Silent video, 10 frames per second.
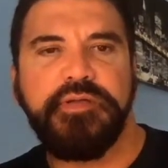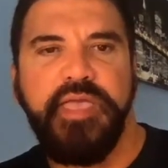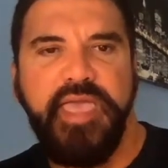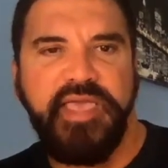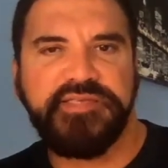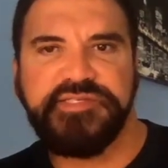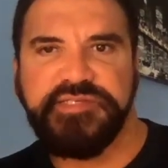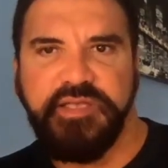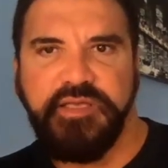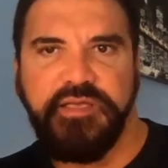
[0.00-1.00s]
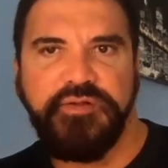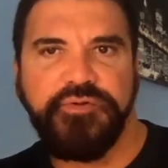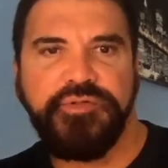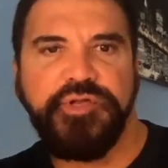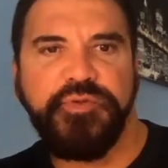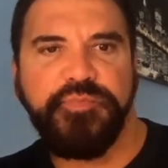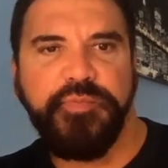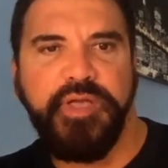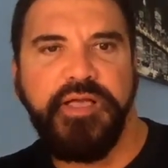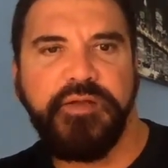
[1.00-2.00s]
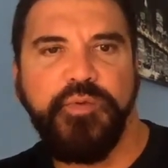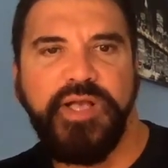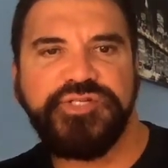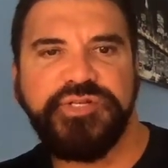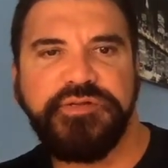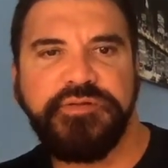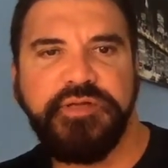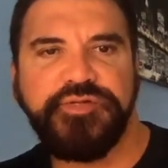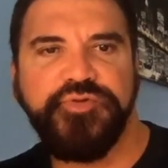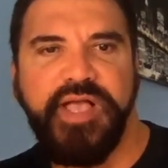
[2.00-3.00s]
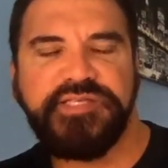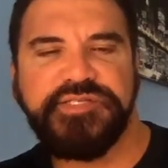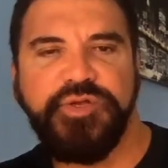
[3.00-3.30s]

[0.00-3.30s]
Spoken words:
as an earlier question addressed, you